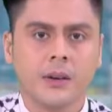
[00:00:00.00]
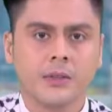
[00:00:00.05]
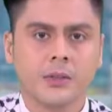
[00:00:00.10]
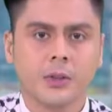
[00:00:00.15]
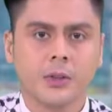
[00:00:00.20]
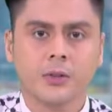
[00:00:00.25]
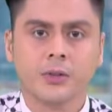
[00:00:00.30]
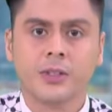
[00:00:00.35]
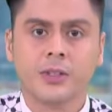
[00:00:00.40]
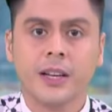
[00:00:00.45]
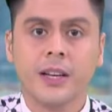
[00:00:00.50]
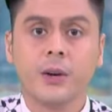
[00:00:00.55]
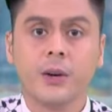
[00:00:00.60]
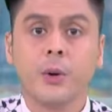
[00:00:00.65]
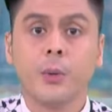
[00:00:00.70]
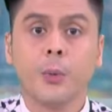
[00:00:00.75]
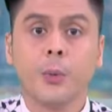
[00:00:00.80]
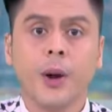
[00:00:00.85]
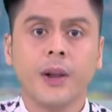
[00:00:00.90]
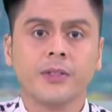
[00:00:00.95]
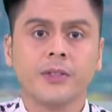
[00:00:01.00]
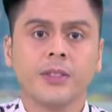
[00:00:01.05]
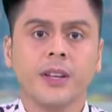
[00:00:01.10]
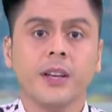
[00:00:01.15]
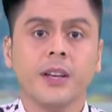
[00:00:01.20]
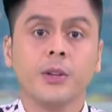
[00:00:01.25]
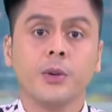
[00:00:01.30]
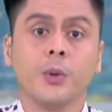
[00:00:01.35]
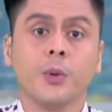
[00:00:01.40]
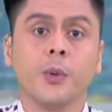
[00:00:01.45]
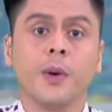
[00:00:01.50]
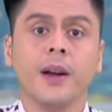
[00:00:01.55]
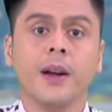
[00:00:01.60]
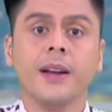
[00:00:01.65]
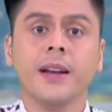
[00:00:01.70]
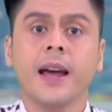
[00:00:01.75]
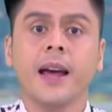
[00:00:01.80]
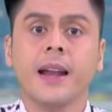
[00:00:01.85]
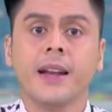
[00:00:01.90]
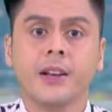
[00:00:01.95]
Olaf Scholz said on Wednesday
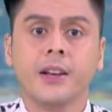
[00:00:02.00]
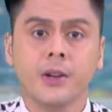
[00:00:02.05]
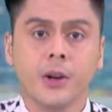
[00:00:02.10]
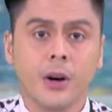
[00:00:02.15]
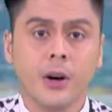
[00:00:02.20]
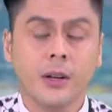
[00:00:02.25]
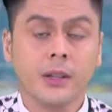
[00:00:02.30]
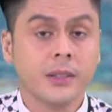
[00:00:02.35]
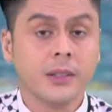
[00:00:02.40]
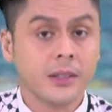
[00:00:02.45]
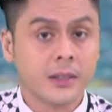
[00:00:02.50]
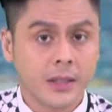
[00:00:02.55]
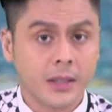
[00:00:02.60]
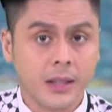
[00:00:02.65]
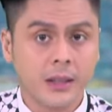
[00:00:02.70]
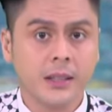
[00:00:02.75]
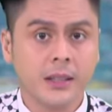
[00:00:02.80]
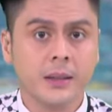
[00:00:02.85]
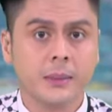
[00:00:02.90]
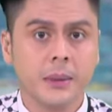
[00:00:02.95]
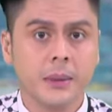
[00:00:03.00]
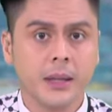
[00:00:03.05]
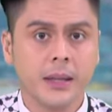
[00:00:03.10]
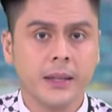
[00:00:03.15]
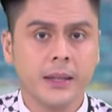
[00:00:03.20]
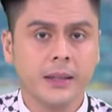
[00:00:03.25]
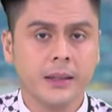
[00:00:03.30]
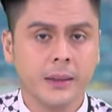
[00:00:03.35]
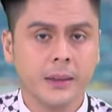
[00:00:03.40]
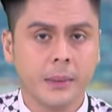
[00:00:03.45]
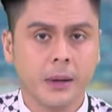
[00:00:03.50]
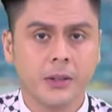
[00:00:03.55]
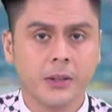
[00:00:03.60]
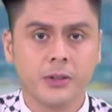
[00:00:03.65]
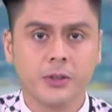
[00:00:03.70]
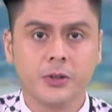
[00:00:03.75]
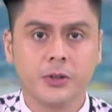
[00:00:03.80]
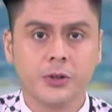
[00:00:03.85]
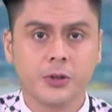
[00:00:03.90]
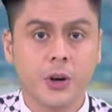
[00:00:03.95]
Ukraine had not consulted Berlin about
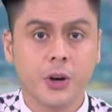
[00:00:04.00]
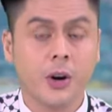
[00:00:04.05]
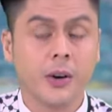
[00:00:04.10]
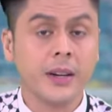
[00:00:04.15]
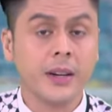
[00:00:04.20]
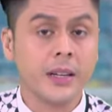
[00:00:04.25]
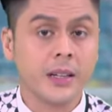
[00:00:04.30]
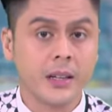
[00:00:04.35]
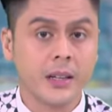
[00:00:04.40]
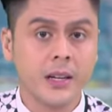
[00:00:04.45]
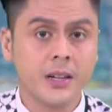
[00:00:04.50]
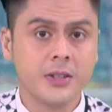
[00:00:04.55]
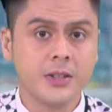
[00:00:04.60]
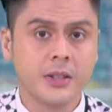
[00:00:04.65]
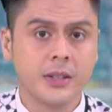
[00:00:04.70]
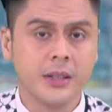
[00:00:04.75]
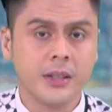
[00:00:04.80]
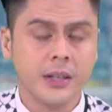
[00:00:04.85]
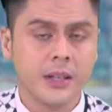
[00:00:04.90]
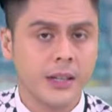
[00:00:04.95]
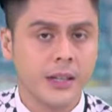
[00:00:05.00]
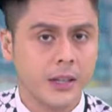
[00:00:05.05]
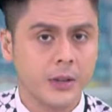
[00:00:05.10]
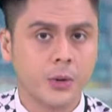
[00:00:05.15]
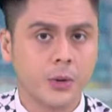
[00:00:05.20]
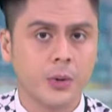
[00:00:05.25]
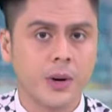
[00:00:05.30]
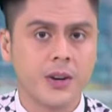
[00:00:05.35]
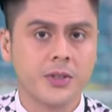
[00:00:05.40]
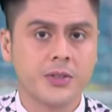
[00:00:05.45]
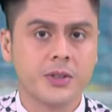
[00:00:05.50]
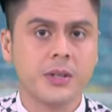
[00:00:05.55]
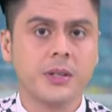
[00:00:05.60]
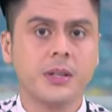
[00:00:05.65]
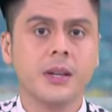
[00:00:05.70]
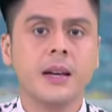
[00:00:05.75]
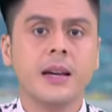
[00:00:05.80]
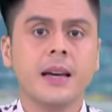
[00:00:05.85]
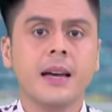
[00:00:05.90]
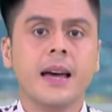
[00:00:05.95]
its shock incursion into
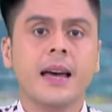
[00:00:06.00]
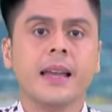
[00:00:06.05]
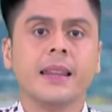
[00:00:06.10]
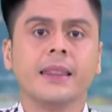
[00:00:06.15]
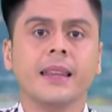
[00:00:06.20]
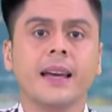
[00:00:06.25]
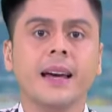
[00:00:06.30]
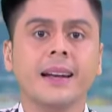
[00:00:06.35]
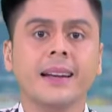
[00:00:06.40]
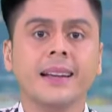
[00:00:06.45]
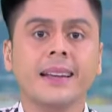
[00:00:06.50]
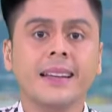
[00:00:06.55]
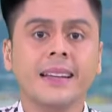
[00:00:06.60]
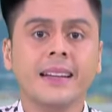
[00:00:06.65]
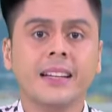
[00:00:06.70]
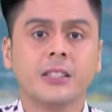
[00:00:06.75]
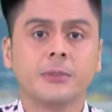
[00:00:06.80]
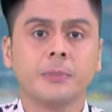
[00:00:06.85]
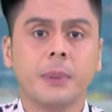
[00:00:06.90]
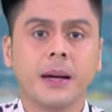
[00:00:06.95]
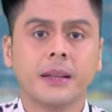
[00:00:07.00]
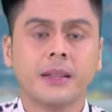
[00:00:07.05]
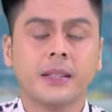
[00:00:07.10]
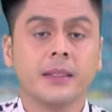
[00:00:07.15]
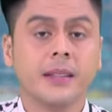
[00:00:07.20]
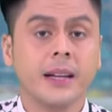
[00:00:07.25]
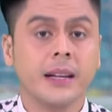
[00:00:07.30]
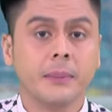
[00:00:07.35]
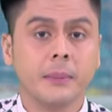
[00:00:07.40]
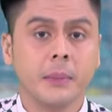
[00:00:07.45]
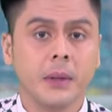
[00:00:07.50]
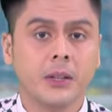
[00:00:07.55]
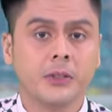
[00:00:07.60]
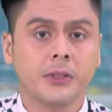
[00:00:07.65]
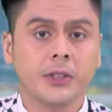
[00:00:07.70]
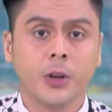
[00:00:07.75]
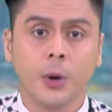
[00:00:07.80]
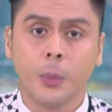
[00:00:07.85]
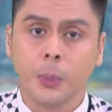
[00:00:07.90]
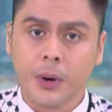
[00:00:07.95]
Russia and that he expected that
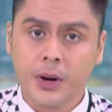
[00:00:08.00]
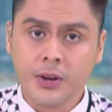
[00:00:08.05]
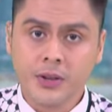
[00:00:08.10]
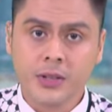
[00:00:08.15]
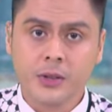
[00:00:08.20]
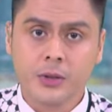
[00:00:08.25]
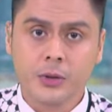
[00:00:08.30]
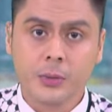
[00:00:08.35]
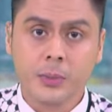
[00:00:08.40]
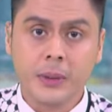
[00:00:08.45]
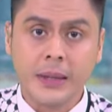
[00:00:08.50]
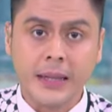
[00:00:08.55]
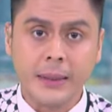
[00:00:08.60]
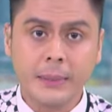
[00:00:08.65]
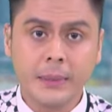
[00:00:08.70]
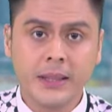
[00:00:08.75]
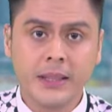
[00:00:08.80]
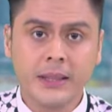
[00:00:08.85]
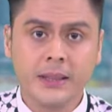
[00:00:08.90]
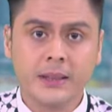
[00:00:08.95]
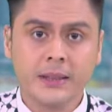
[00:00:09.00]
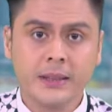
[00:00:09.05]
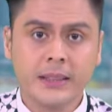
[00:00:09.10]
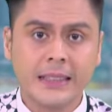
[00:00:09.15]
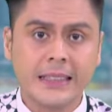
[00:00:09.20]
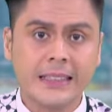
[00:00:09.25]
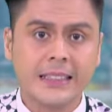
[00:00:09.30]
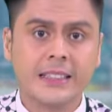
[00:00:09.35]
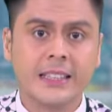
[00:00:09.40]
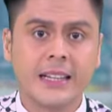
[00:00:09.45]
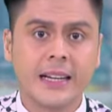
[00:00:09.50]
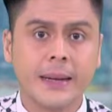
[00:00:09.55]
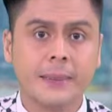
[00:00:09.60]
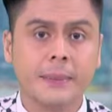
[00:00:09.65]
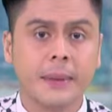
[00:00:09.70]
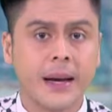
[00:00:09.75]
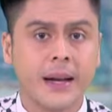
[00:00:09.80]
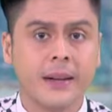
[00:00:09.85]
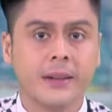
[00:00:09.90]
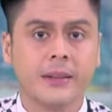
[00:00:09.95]
military operation to be limited in
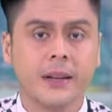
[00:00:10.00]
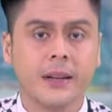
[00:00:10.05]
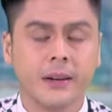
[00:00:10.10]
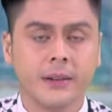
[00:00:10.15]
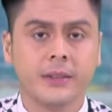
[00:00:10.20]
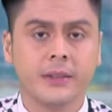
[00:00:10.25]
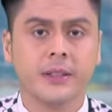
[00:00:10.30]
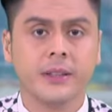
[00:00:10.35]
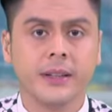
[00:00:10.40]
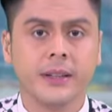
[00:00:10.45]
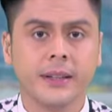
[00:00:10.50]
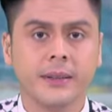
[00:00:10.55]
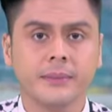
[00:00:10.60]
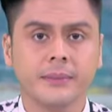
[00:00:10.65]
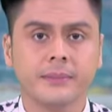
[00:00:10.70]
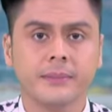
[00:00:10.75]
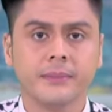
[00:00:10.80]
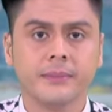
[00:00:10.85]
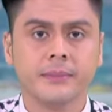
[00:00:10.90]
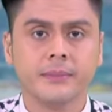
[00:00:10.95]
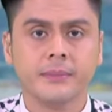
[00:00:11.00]
time and territory.